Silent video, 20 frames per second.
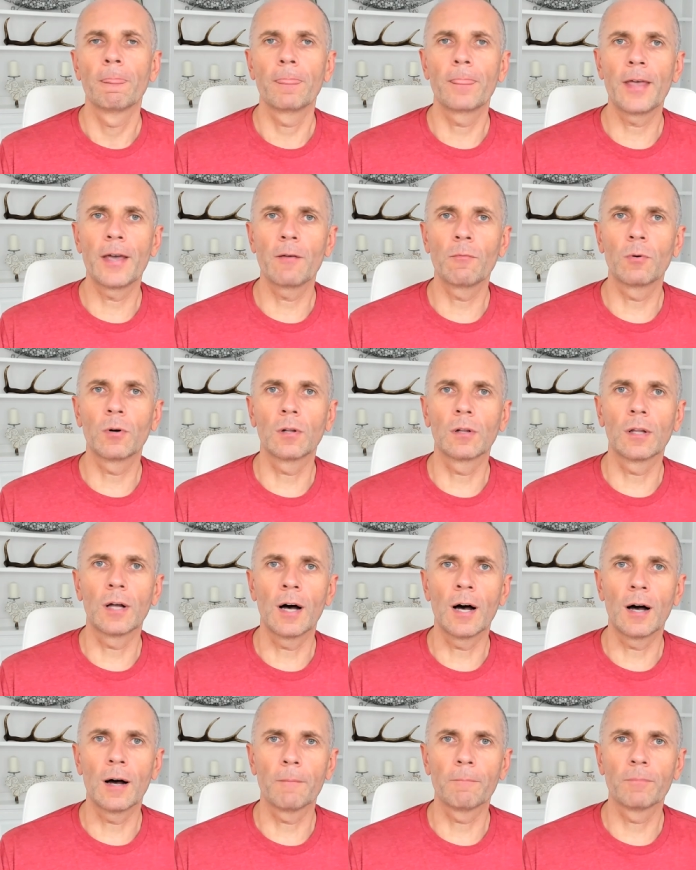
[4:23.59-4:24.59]
they
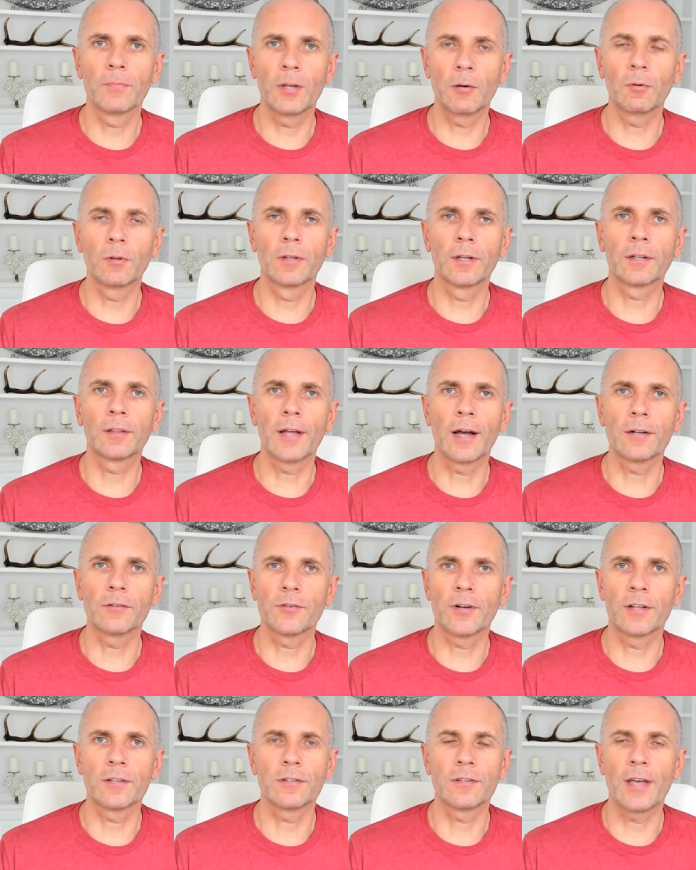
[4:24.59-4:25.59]
will decline
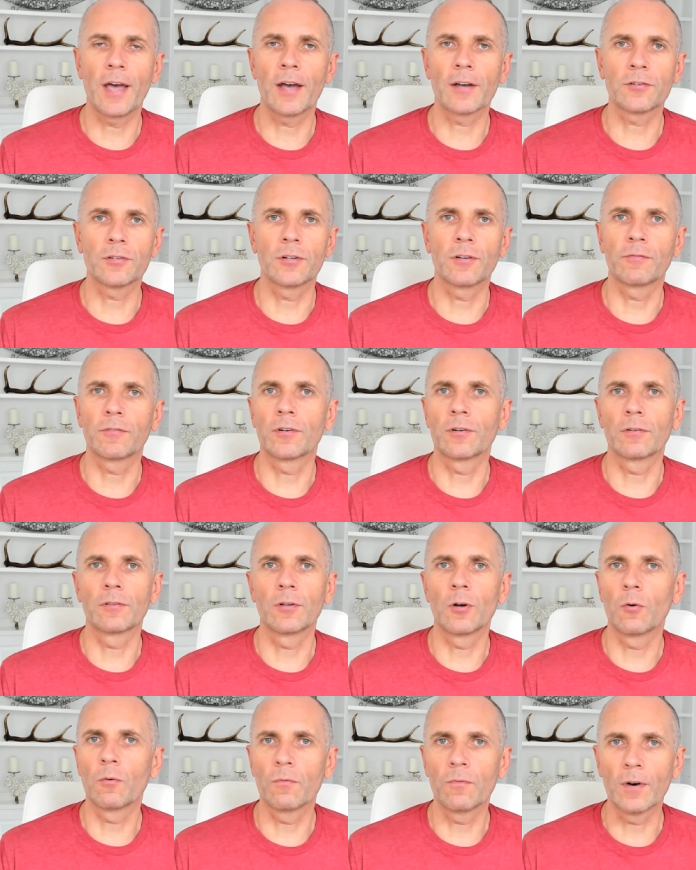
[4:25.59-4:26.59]
transaction if there are
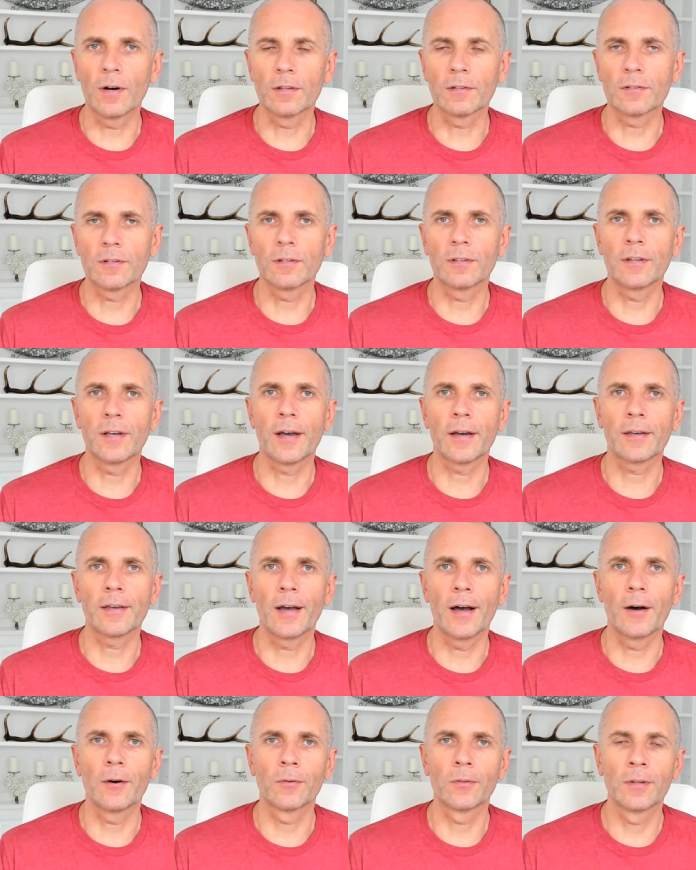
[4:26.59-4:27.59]
no funds in the
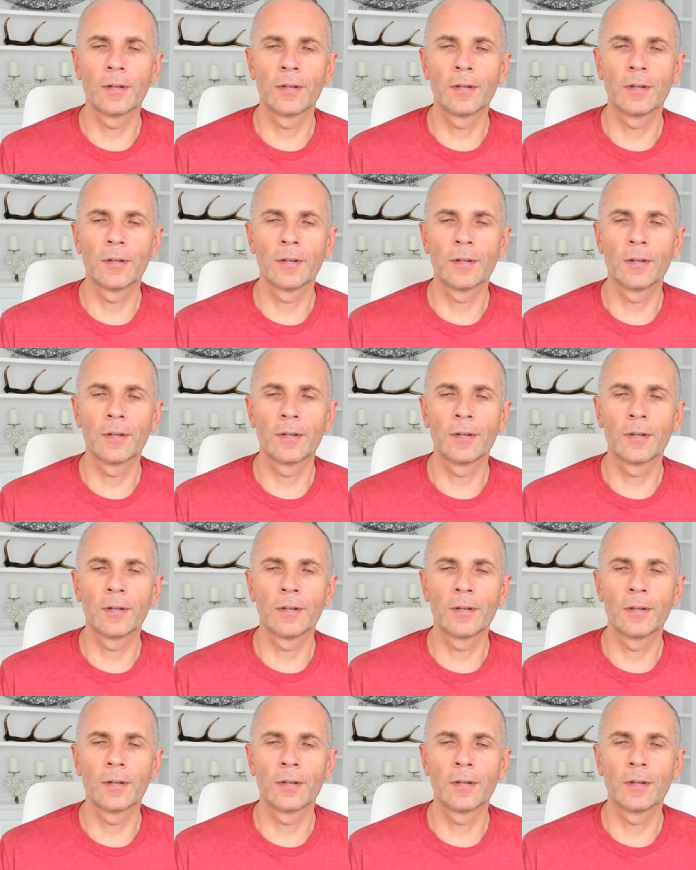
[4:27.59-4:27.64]
account.